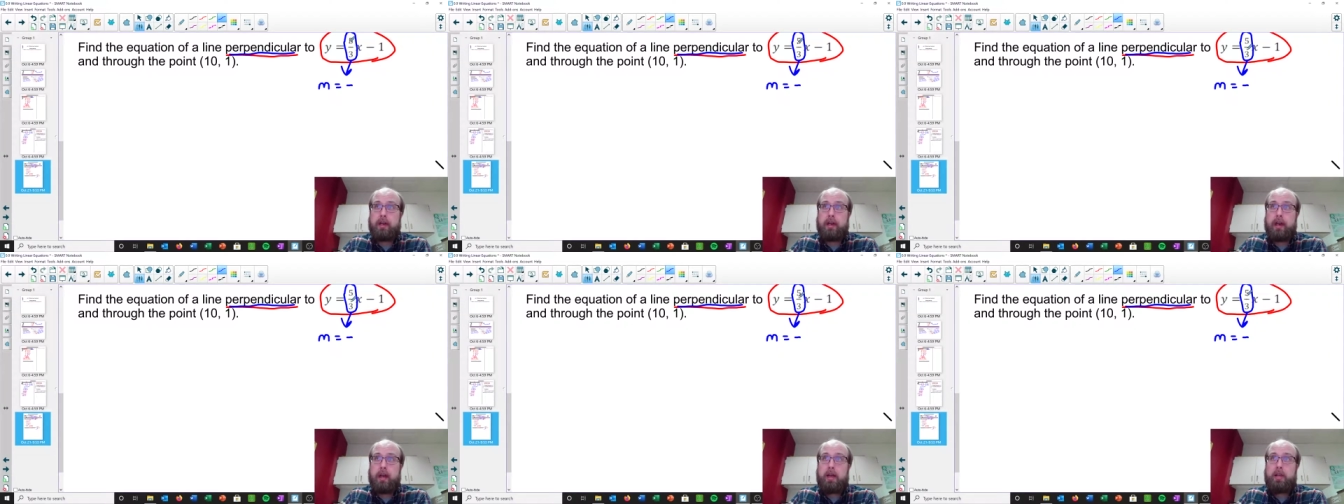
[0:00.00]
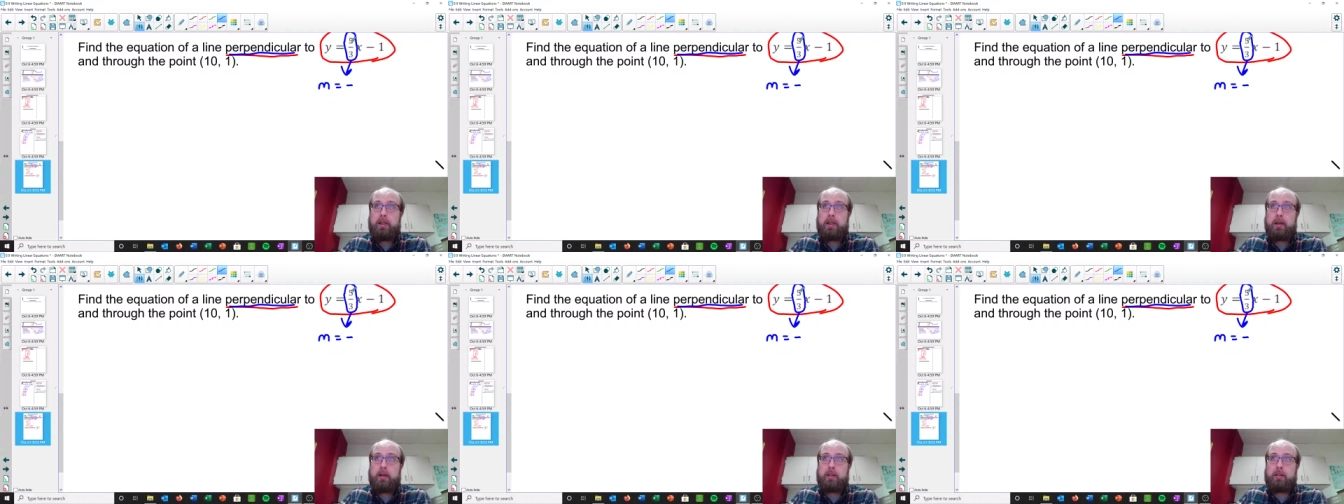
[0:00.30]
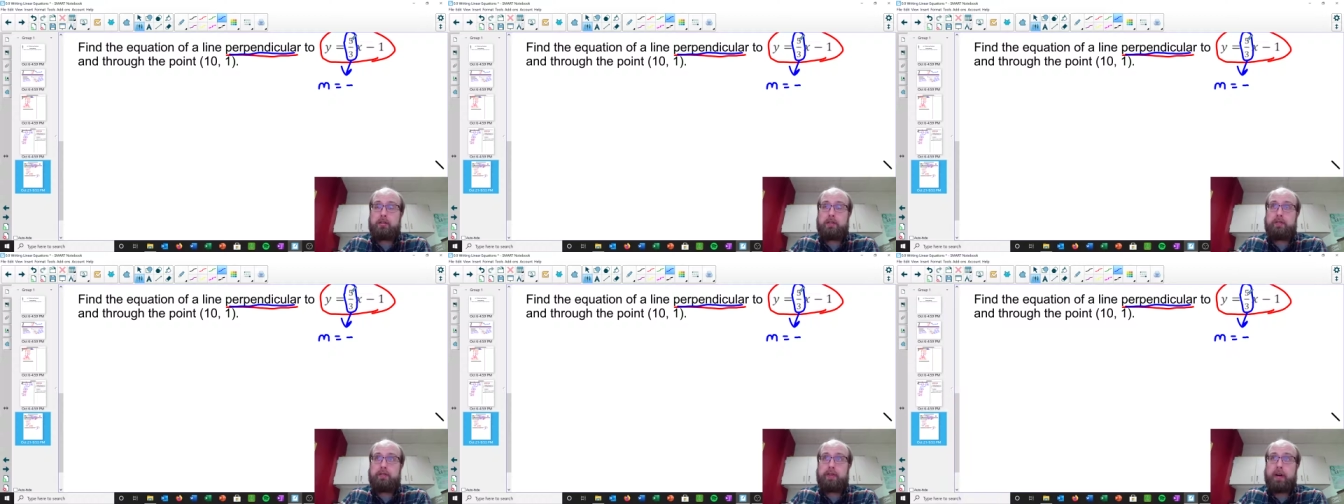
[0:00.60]
And then it's
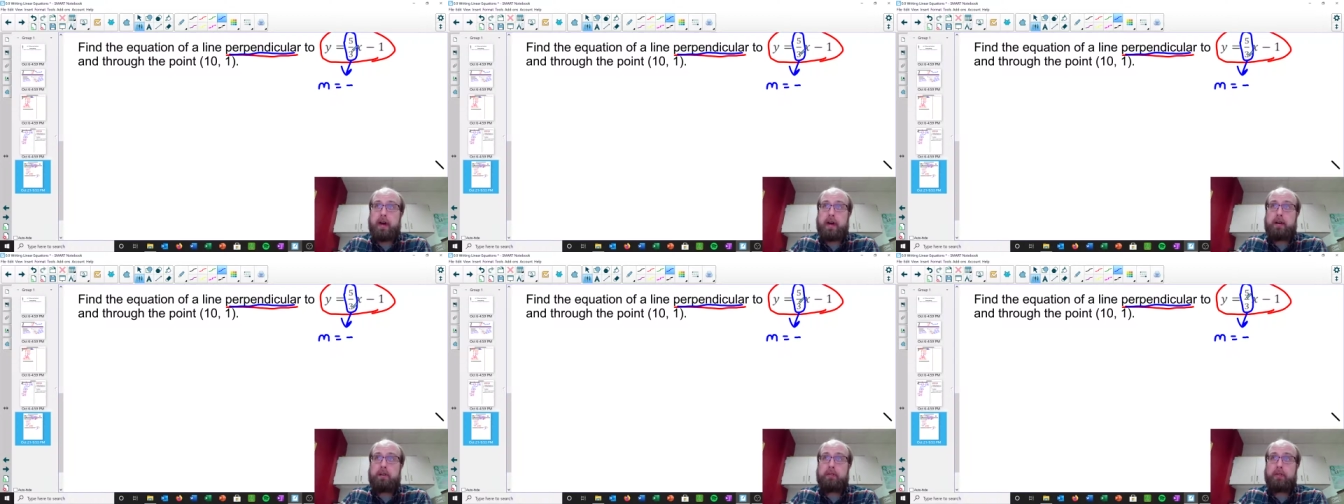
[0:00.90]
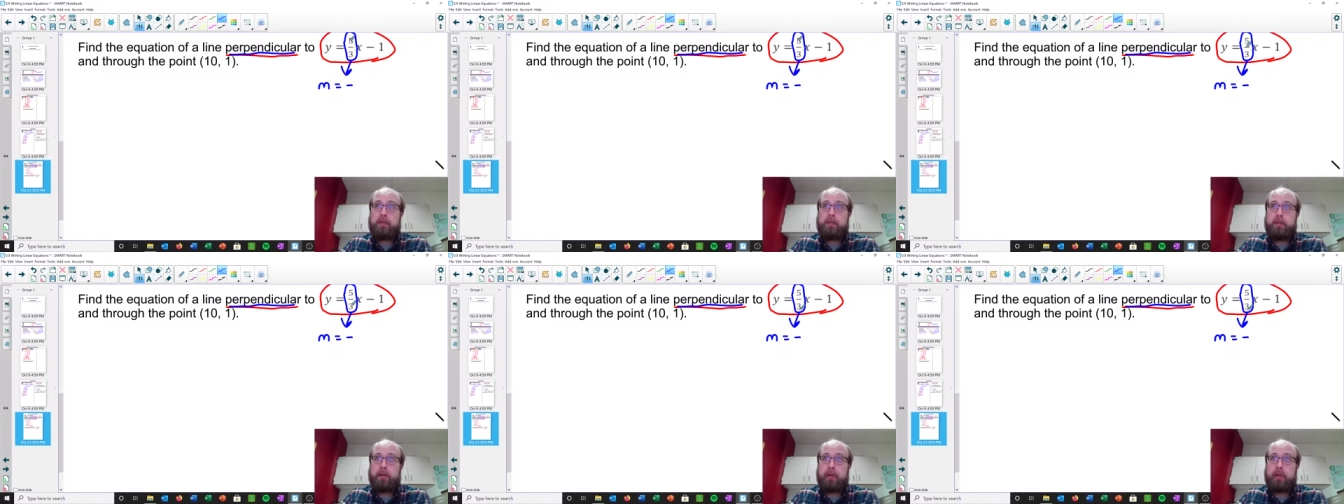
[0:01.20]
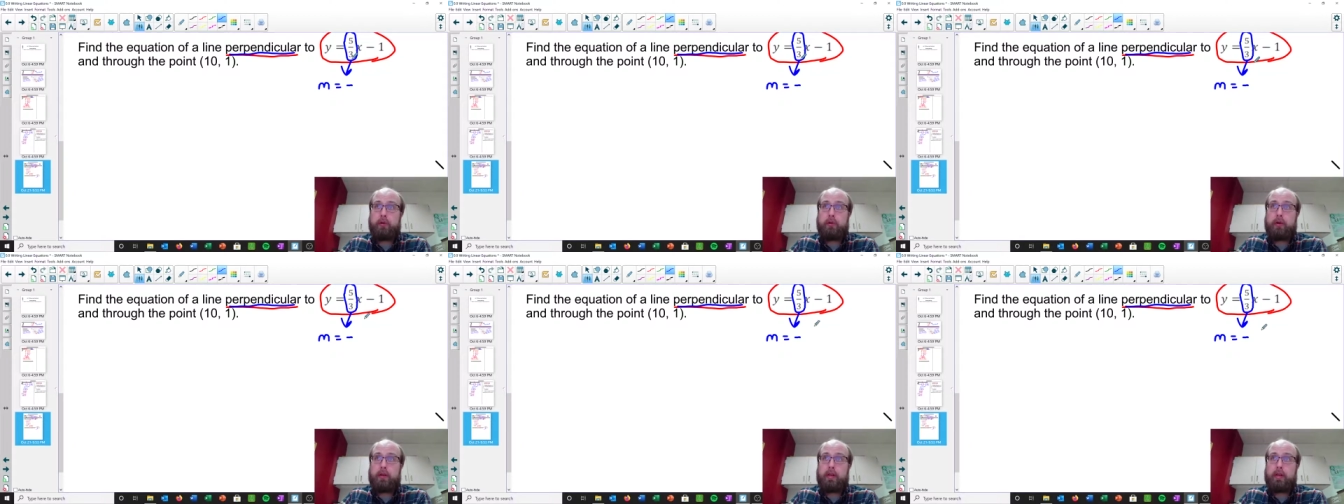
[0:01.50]
5 over
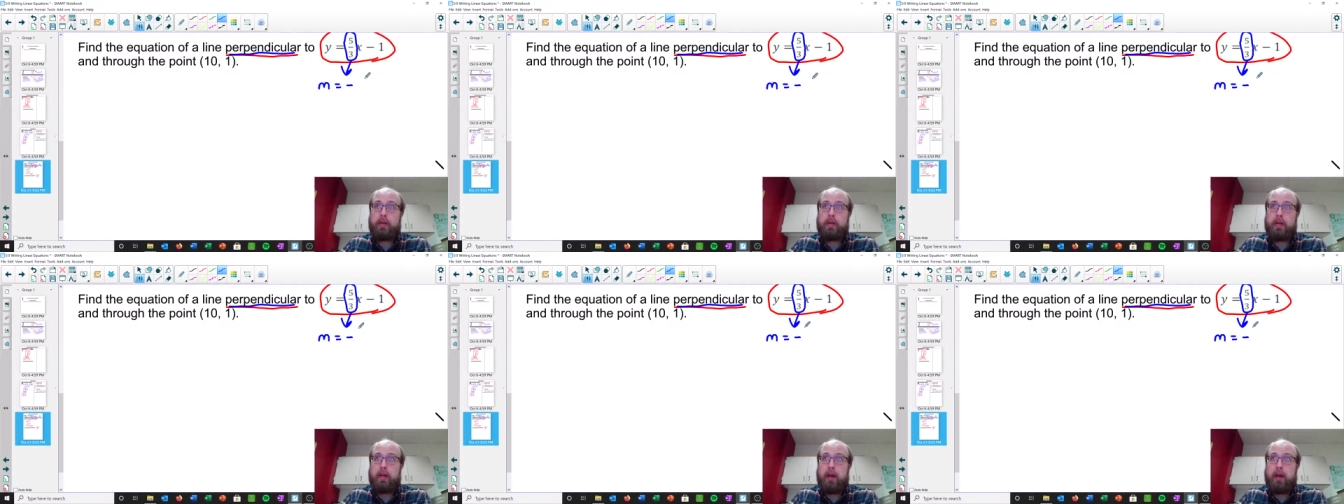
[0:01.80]
3.